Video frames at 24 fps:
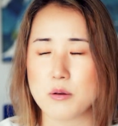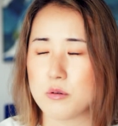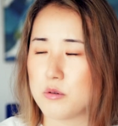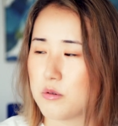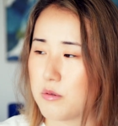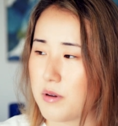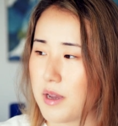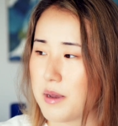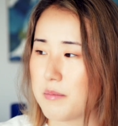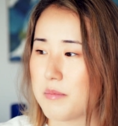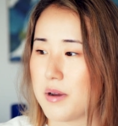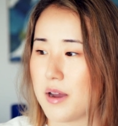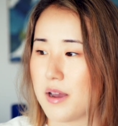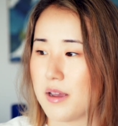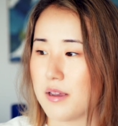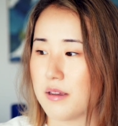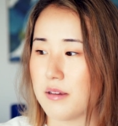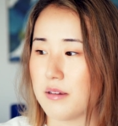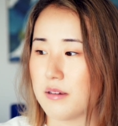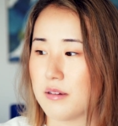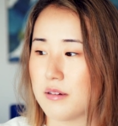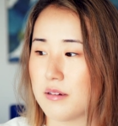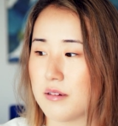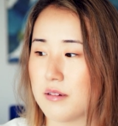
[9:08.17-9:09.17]
Who am I?
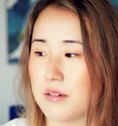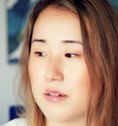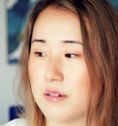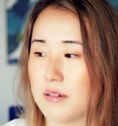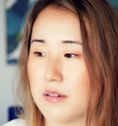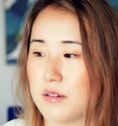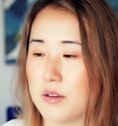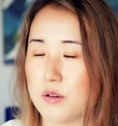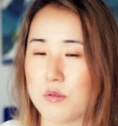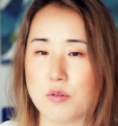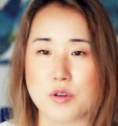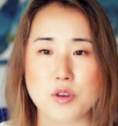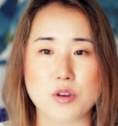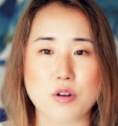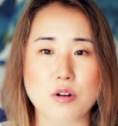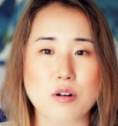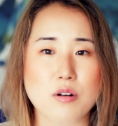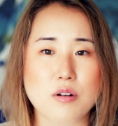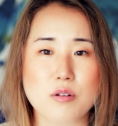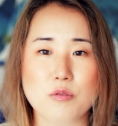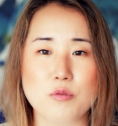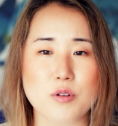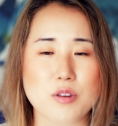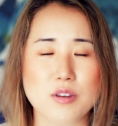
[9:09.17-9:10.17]
When
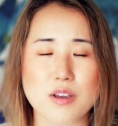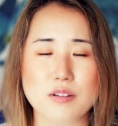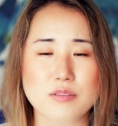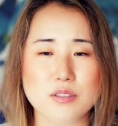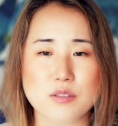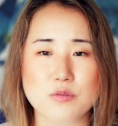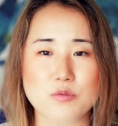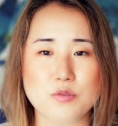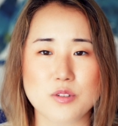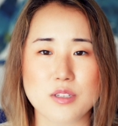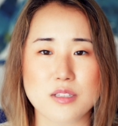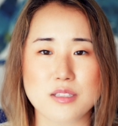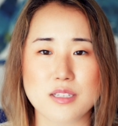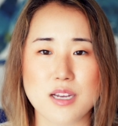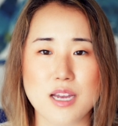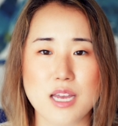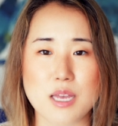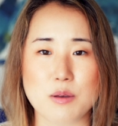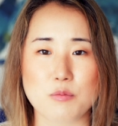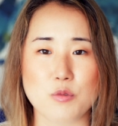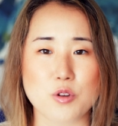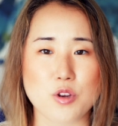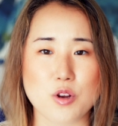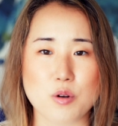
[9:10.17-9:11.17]
you're, when you have some free
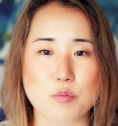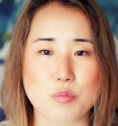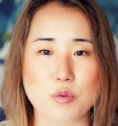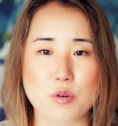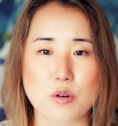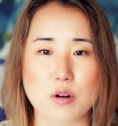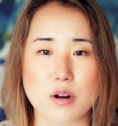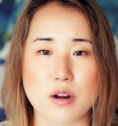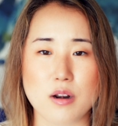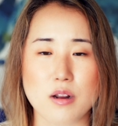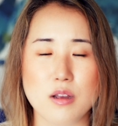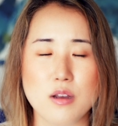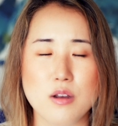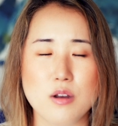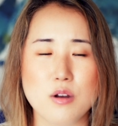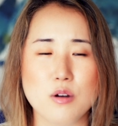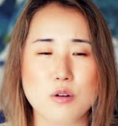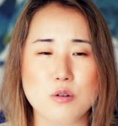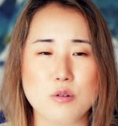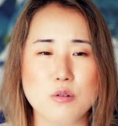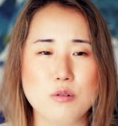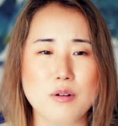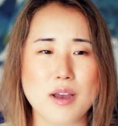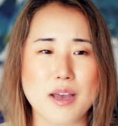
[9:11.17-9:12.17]
time, when you're bored,
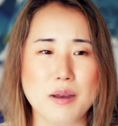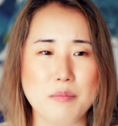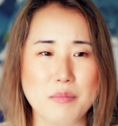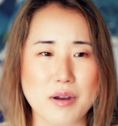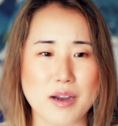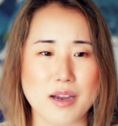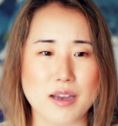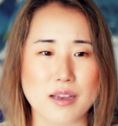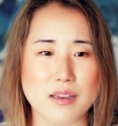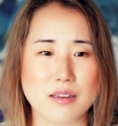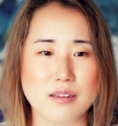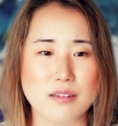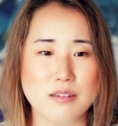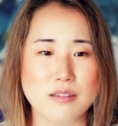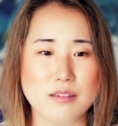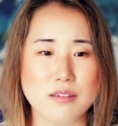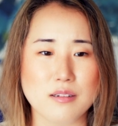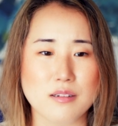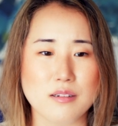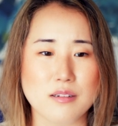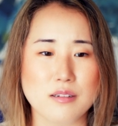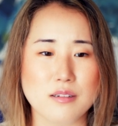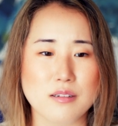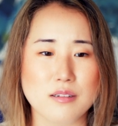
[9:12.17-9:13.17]
who am I?
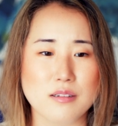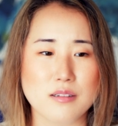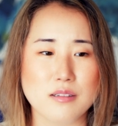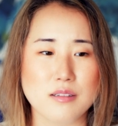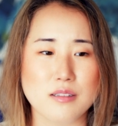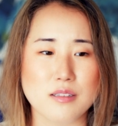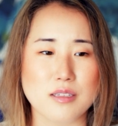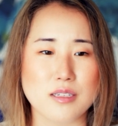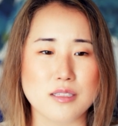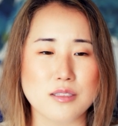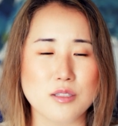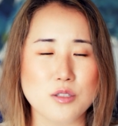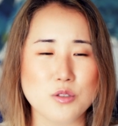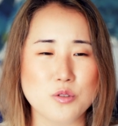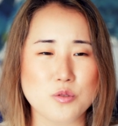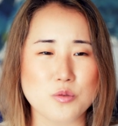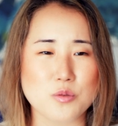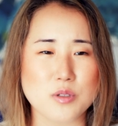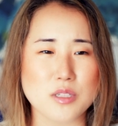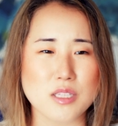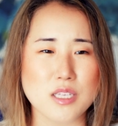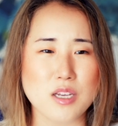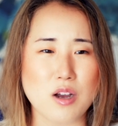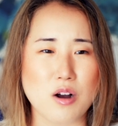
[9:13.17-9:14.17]
Is this
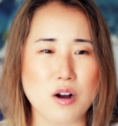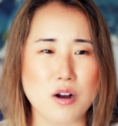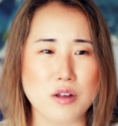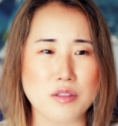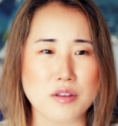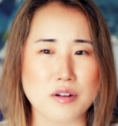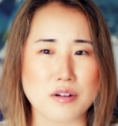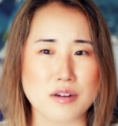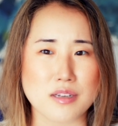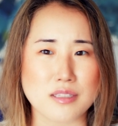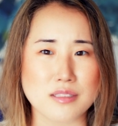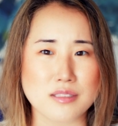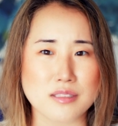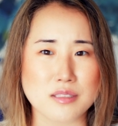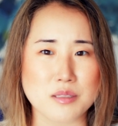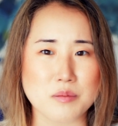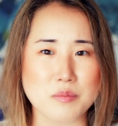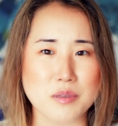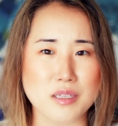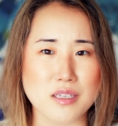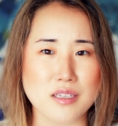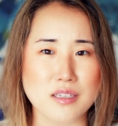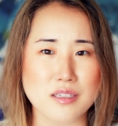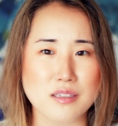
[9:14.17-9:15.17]
really all there is to
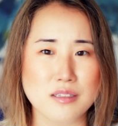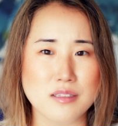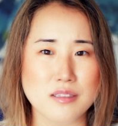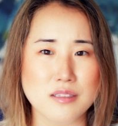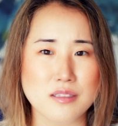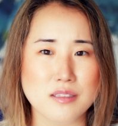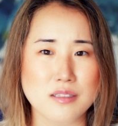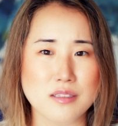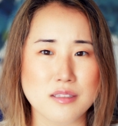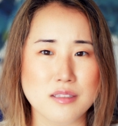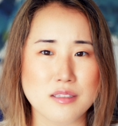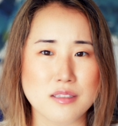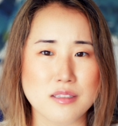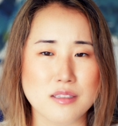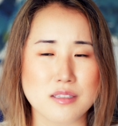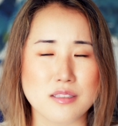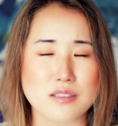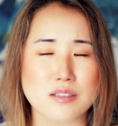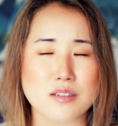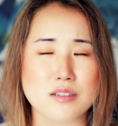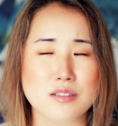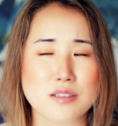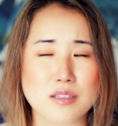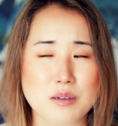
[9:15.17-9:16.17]
me?
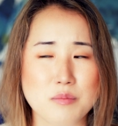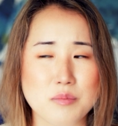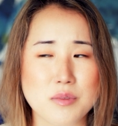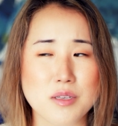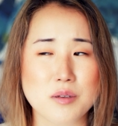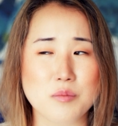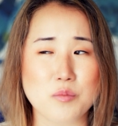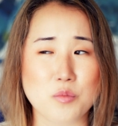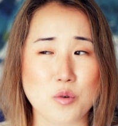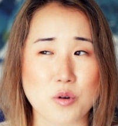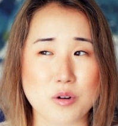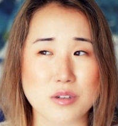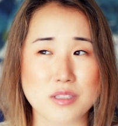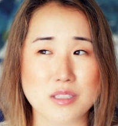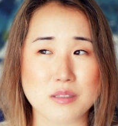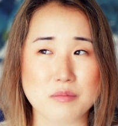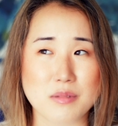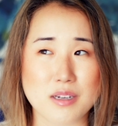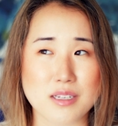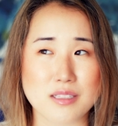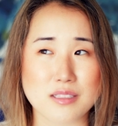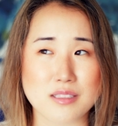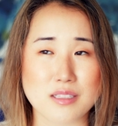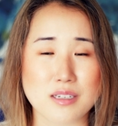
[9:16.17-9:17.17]
Is there something more to
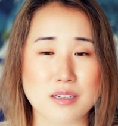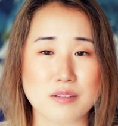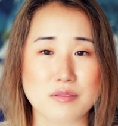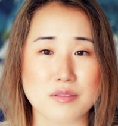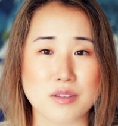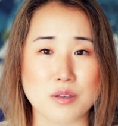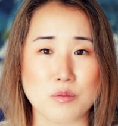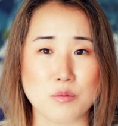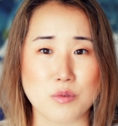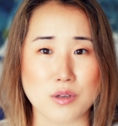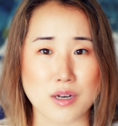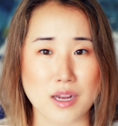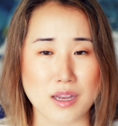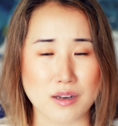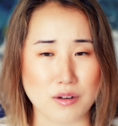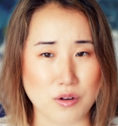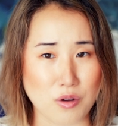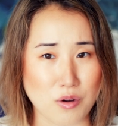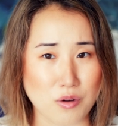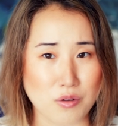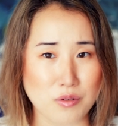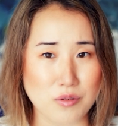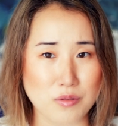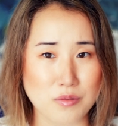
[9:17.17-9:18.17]
myself than what I
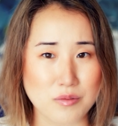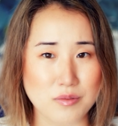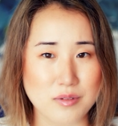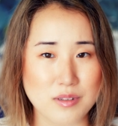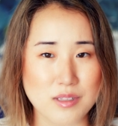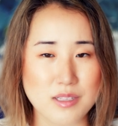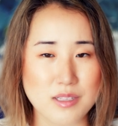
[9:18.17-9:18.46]
know?